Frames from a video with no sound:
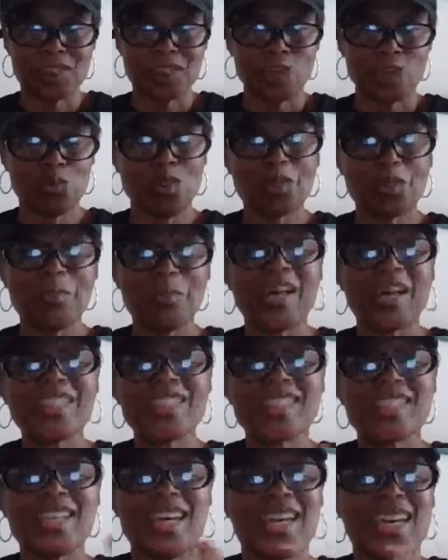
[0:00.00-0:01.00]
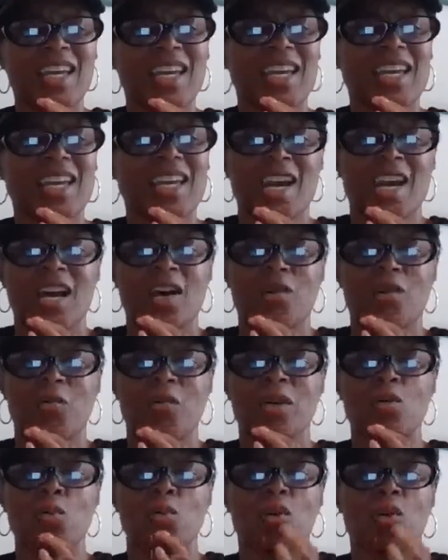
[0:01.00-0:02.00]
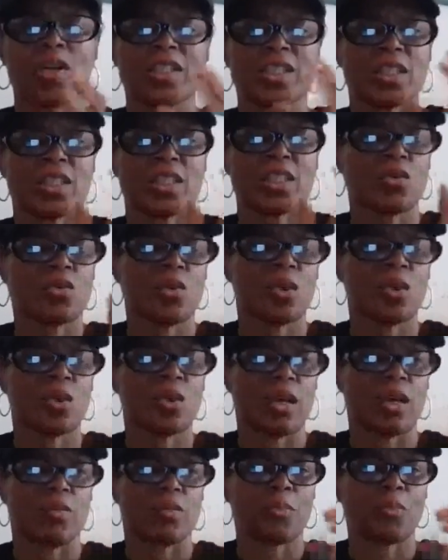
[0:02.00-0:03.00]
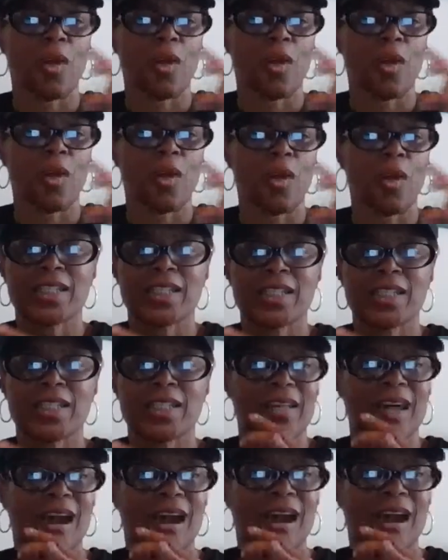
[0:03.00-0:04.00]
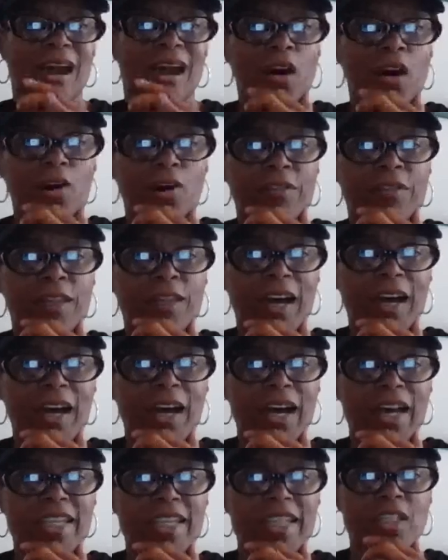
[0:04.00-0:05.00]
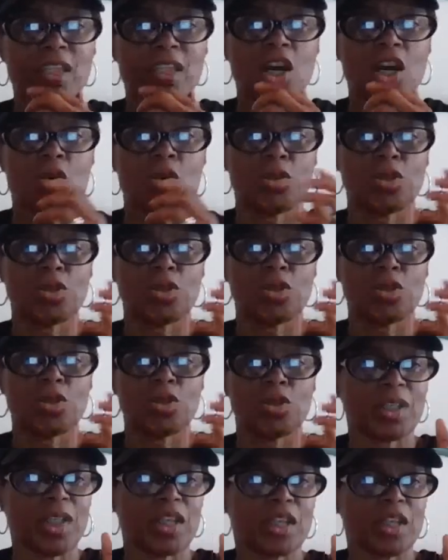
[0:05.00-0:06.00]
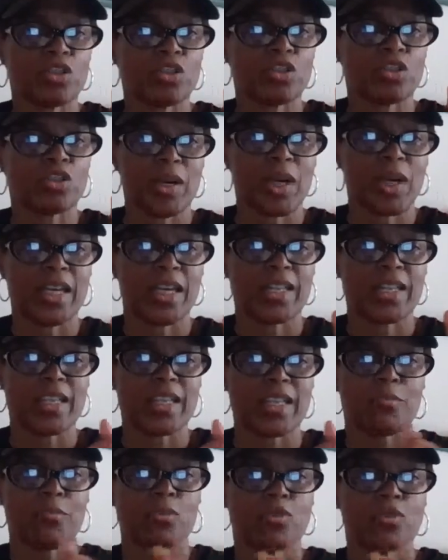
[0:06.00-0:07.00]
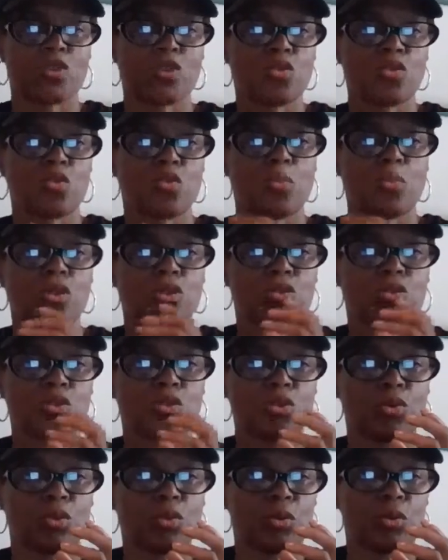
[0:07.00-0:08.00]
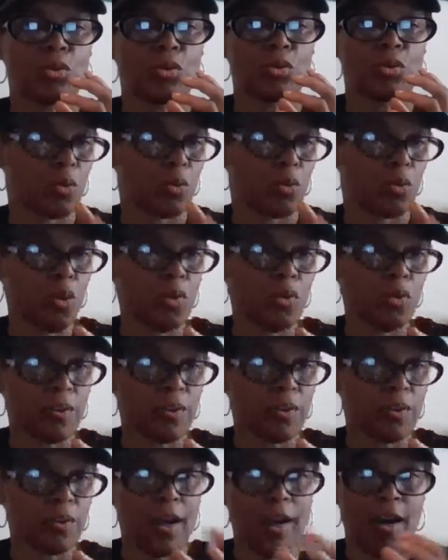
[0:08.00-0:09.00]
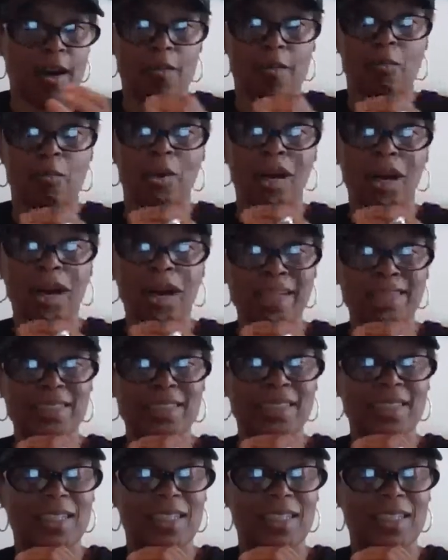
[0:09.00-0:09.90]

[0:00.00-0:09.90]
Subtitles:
We might say we want to prioritize our health, guys, reduce our stress, and pursue personal growth. But